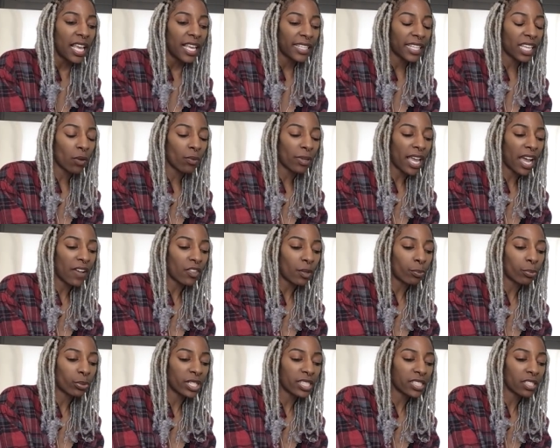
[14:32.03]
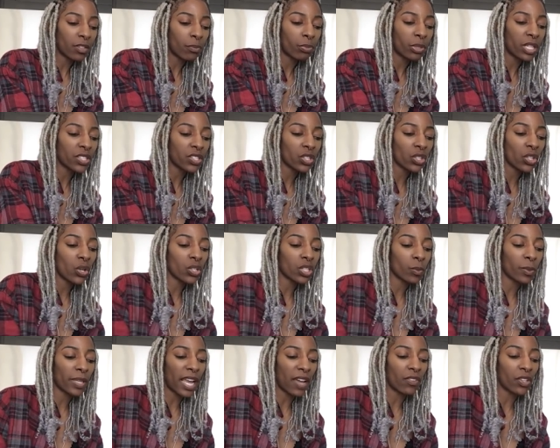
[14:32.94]
Yeah, we have the Prince of Pentacles
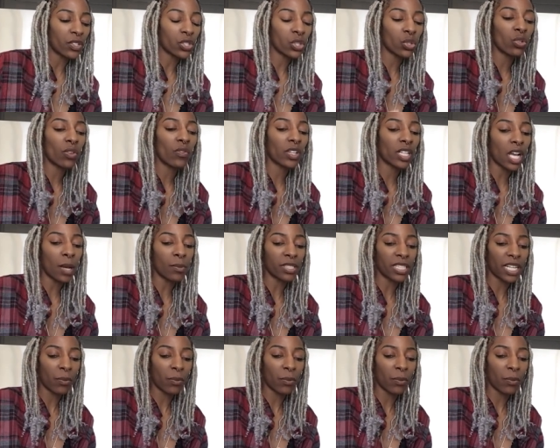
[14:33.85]
and we have the Two of Cups.